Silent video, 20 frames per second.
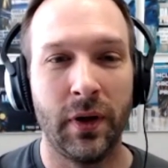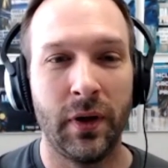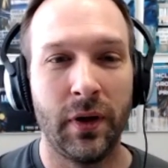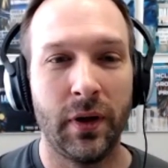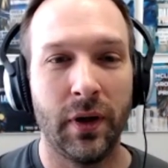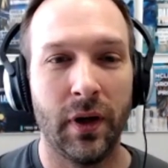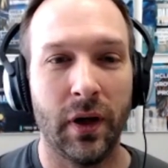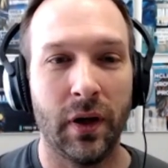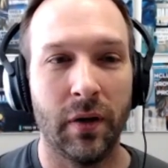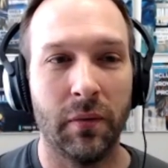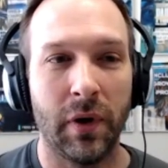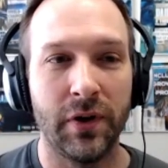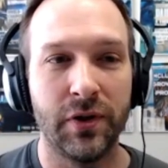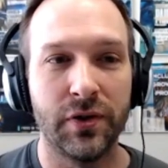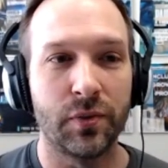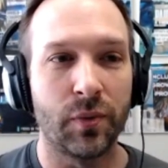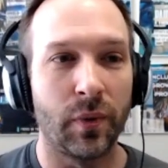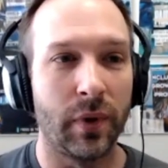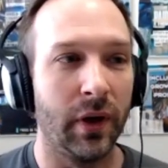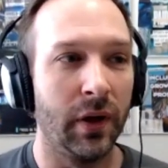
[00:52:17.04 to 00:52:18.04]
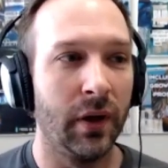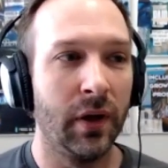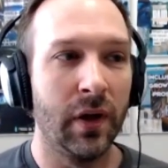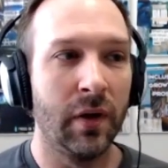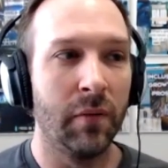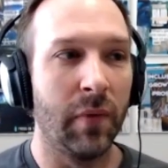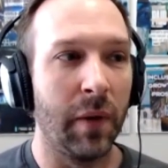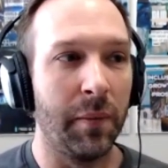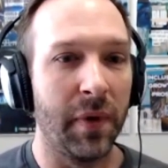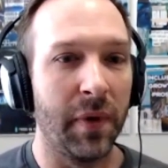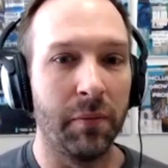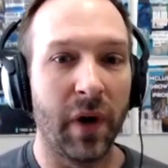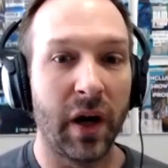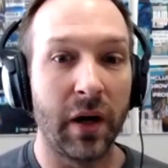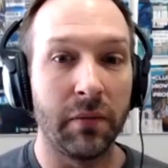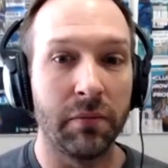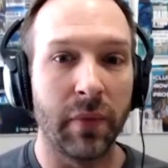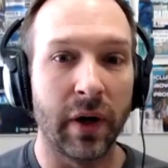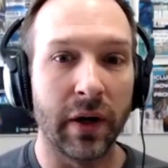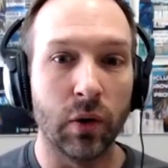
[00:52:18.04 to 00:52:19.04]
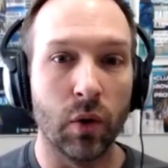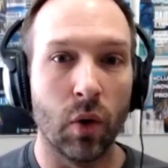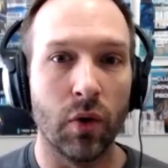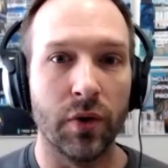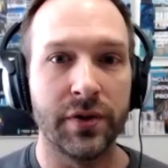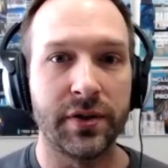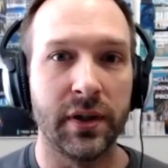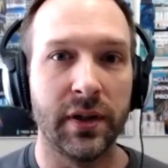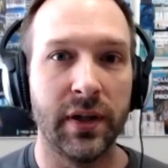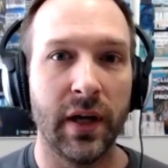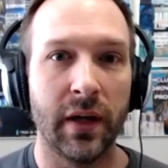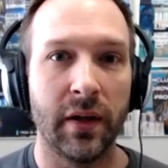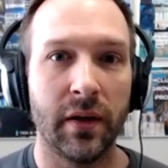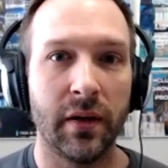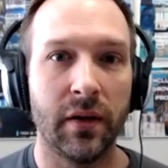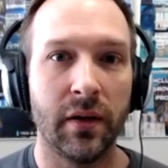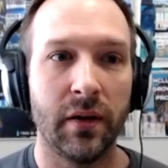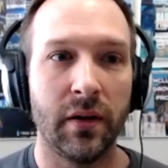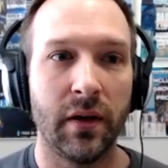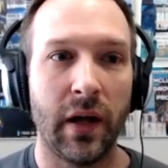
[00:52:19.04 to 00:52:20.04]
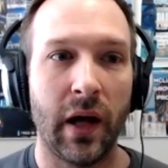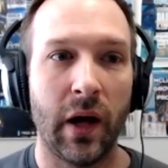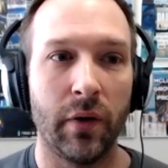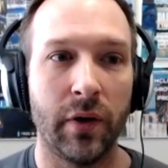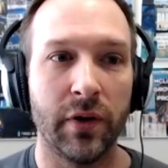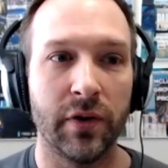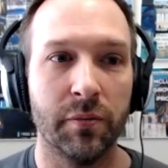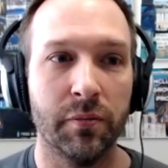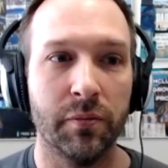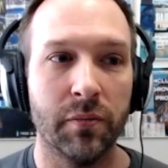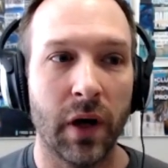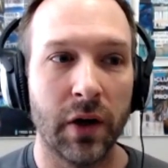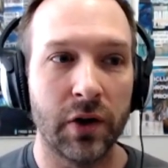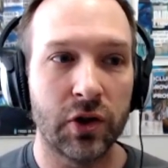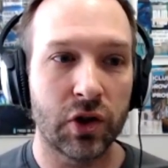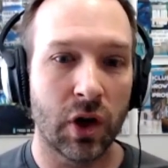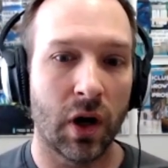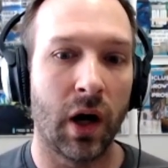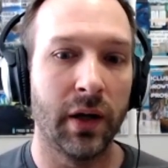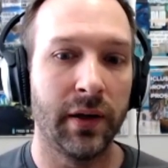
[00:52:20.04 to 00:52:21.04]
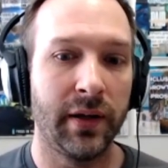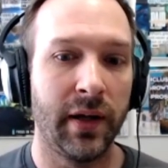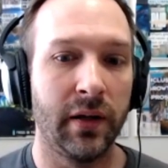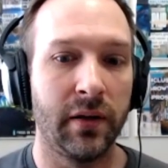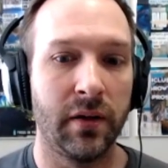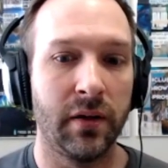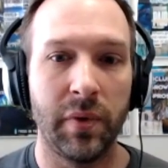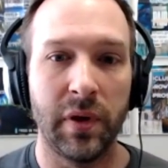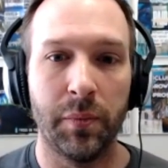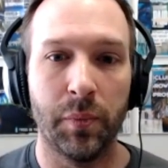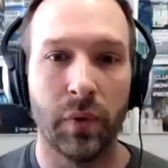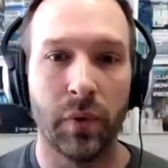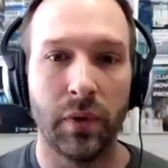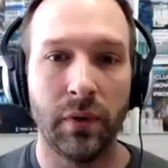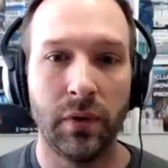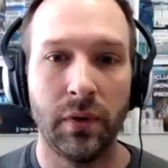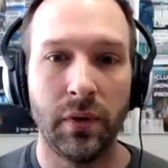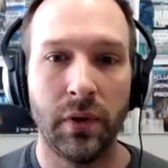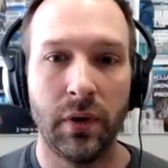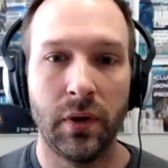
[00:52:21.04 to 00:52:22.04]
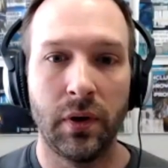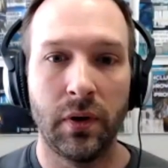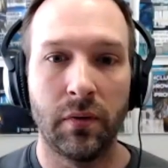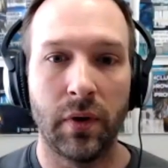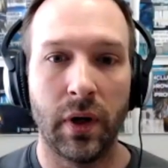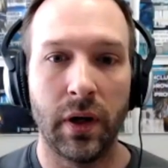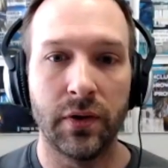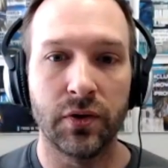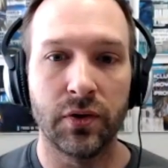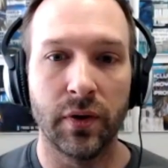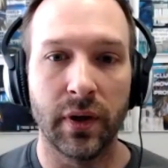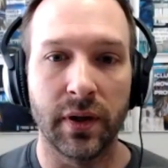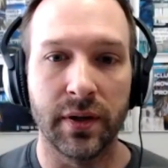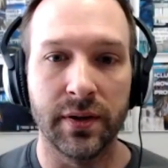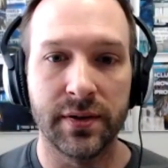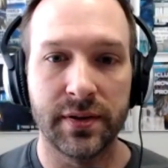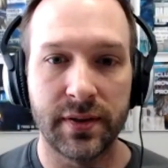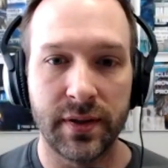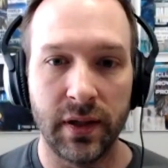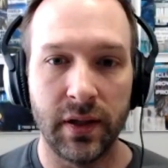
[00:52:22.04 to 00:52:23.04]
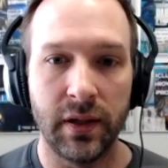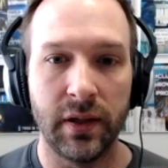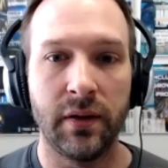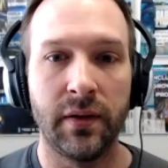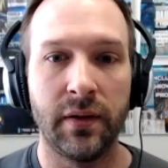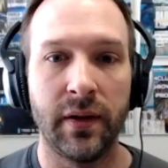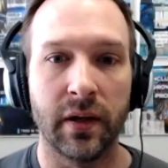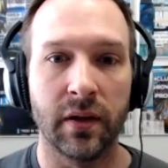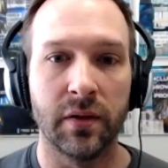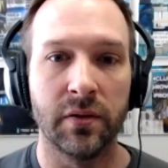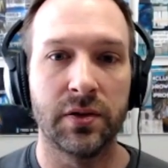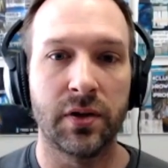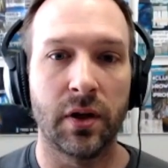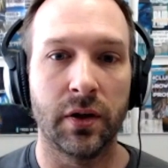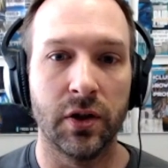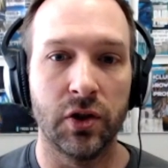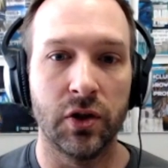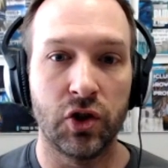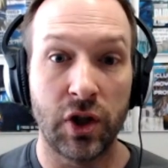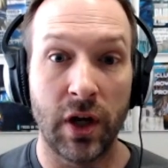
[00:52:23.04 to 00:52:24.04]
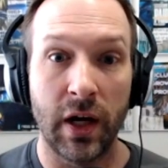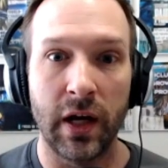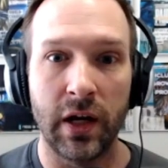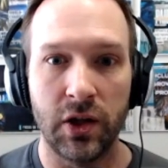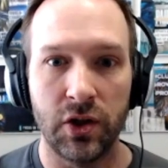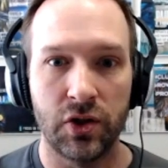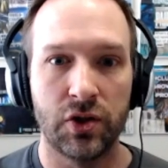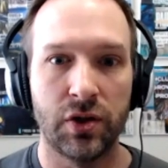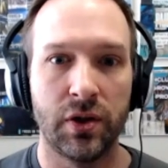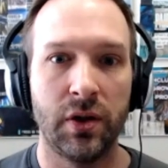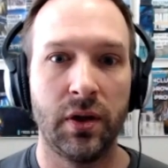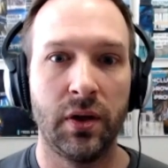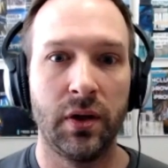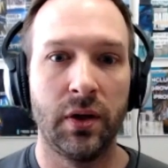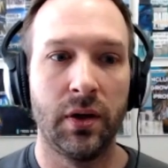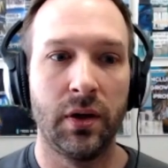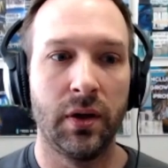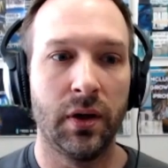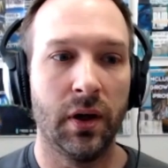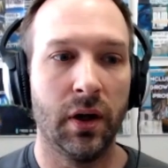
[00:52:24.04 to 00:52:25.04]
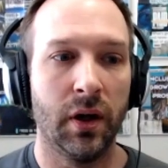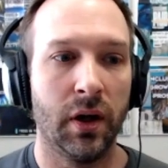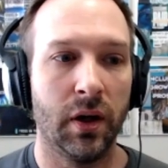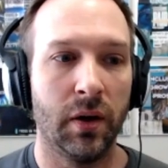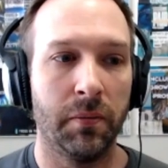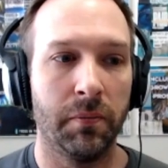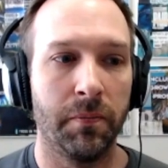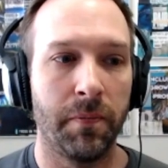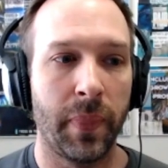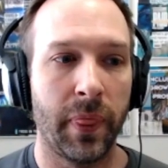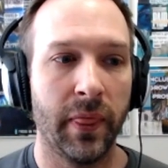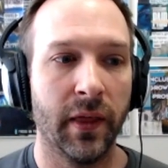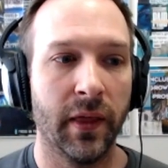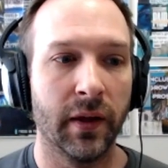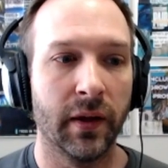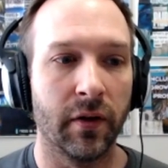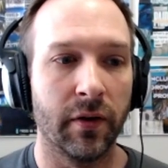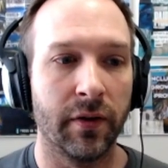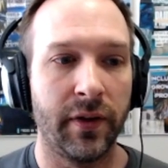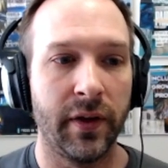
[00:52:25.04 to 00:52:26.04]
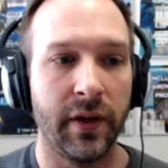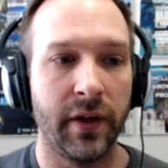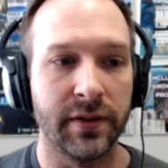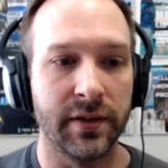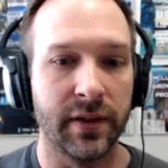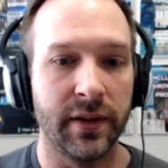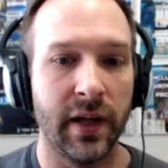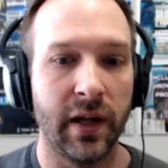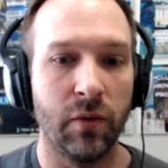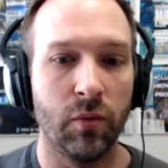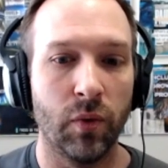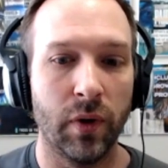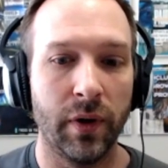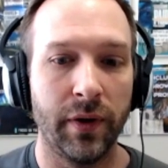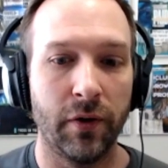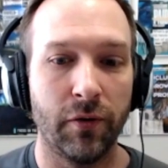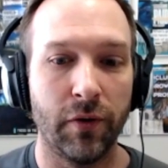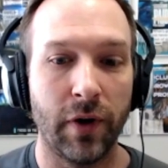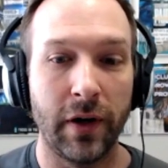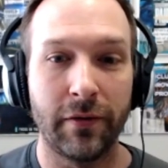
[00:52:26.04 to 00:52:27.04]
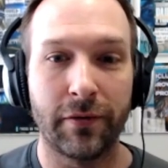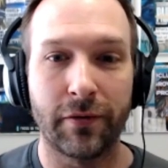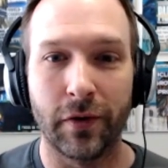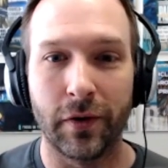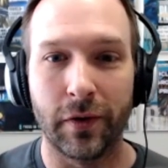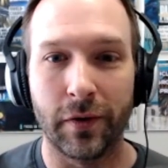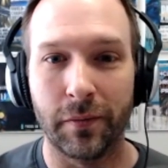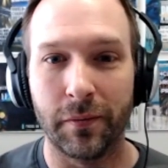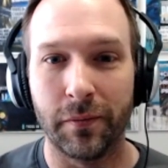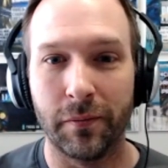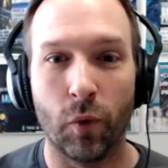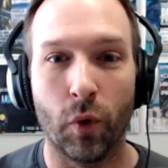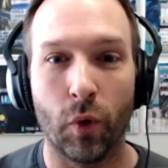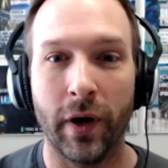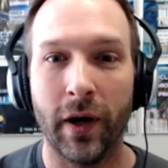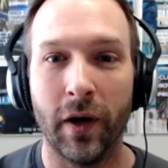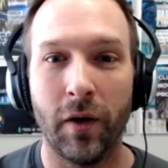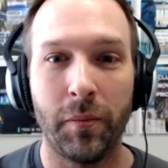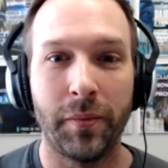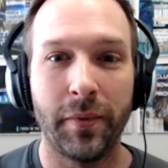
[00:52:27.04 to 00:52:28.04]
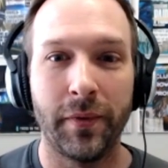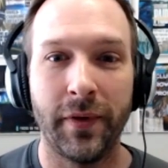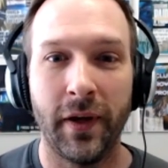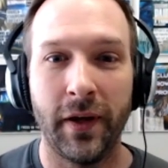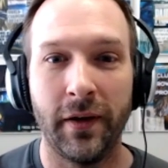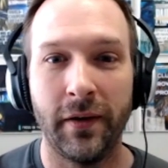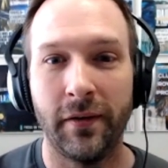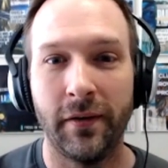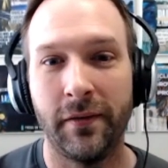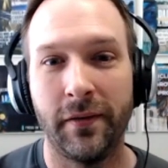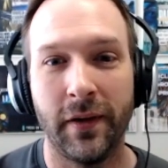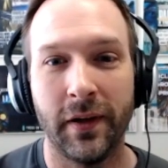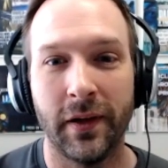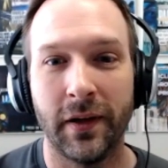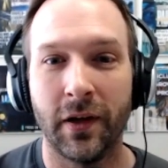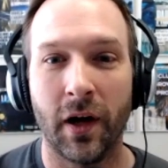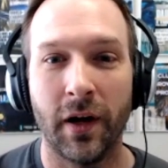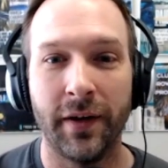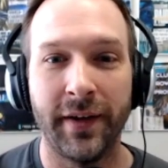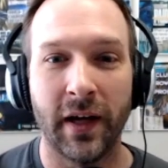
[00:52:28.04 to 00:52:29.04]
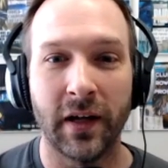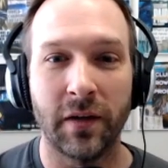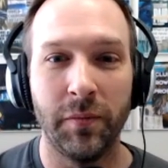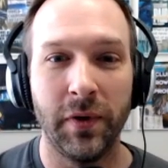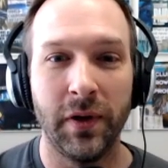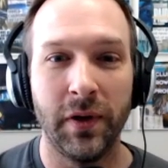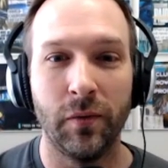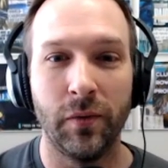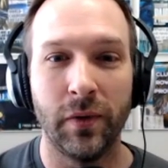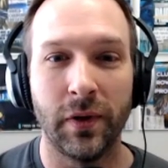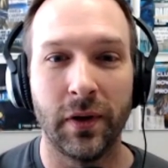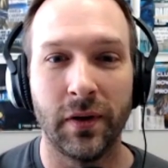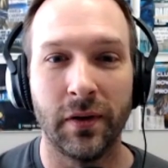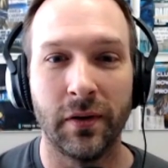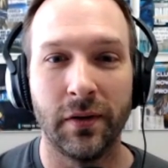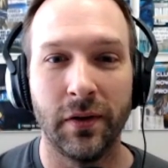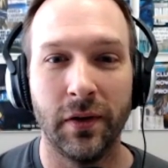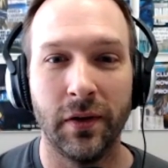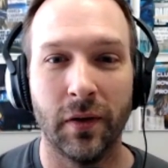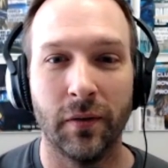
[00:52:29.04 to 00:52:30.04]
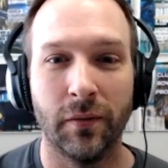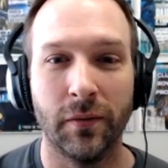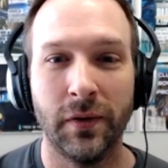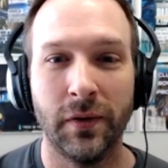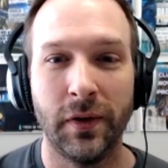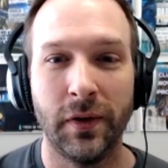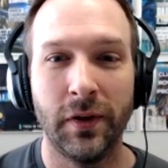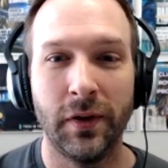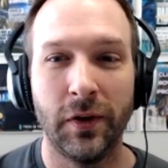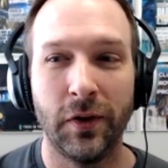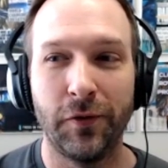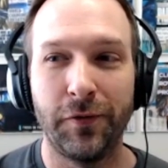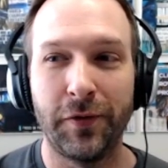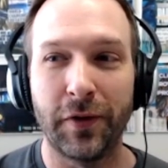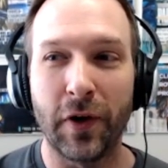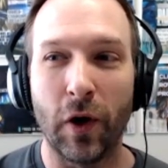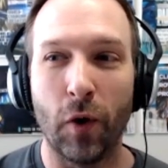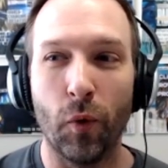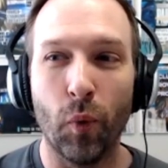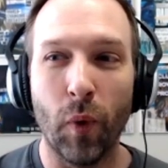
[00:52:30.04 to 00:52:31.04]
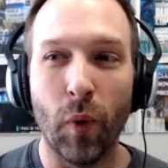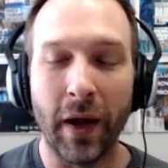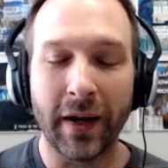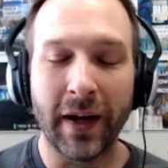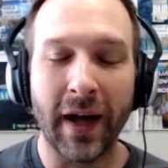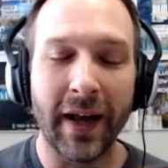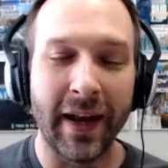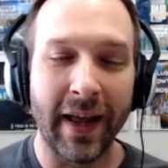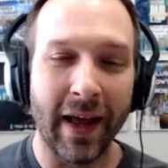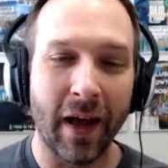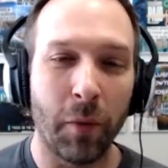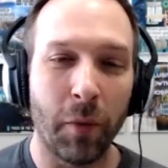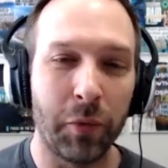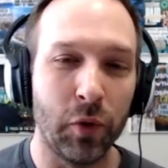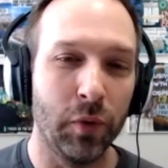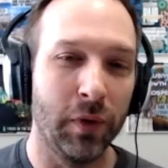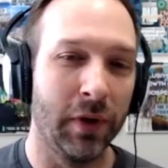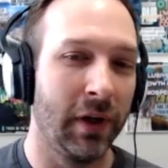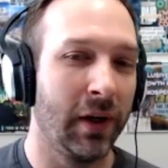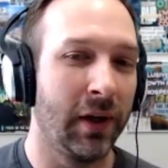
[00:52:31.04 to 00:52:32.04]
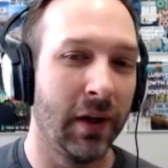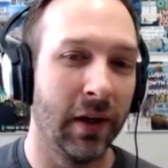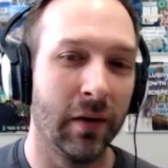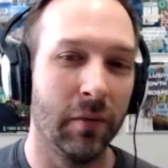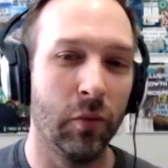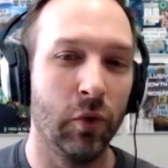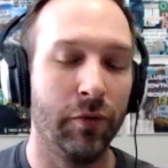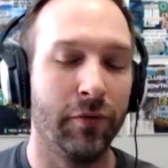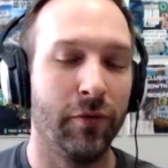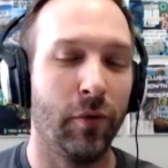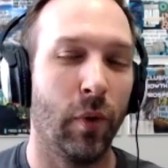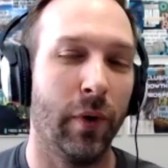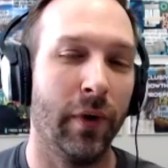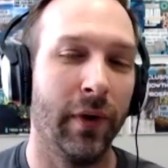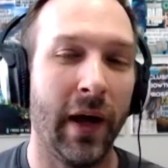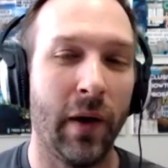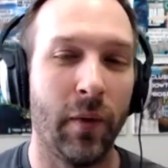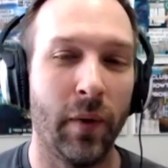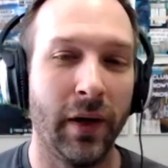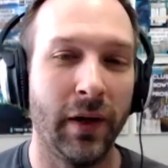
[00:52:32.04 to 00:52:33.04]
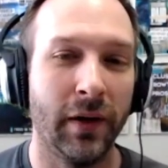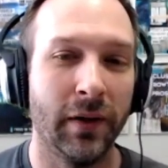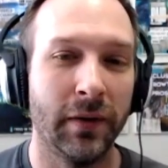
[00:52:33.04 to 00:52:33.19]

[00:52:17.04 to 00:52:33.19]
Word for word: um, I just want to my my my goal is to get out as much content to people, right? So they can see, they can start to change um, the little things, and then when they're ready for more help, then they can contact me, and we can you know figure out what kind of help you need and move forward that way.